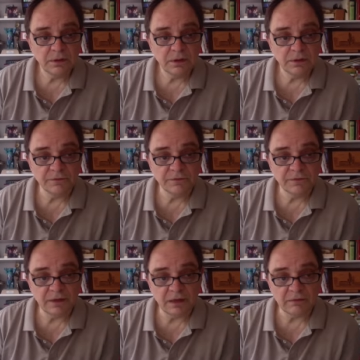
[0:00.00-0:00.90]
You see,
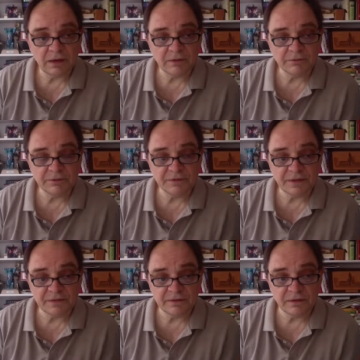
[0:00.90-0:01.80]
I
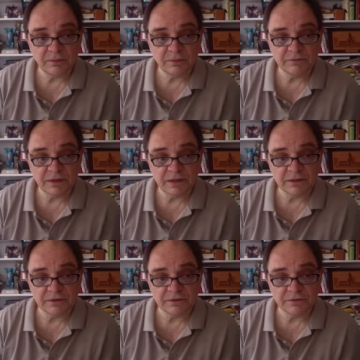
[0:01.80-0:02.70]
reset the home
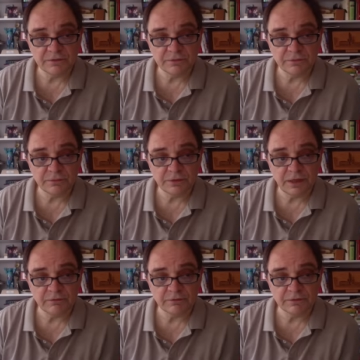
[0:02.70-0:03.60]
advantage to an
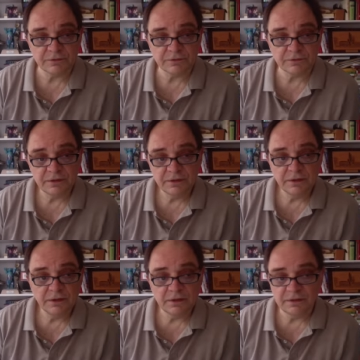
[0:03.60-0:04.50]
average
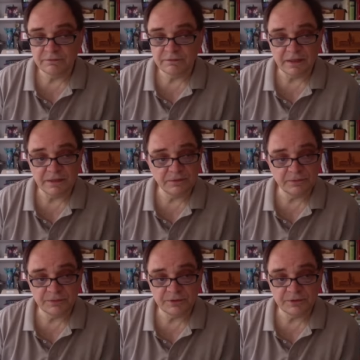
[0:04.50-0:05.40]
value,
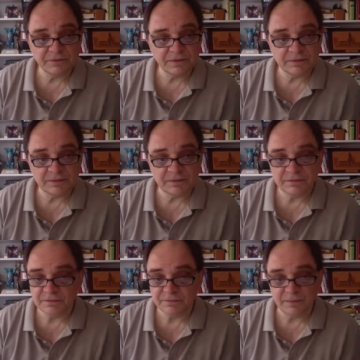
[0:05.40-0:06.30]
because it
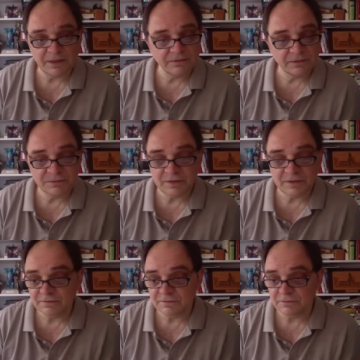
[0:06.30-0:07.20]
just makes no
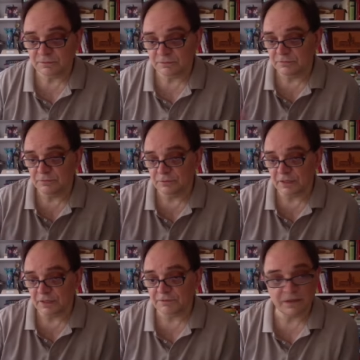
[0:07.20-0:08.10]
sense to
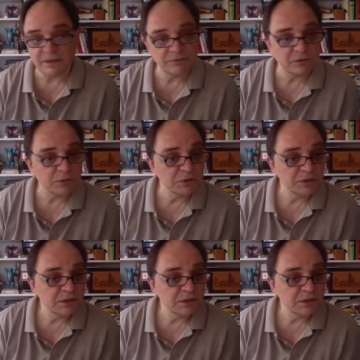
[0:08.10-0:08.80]
carry that forward,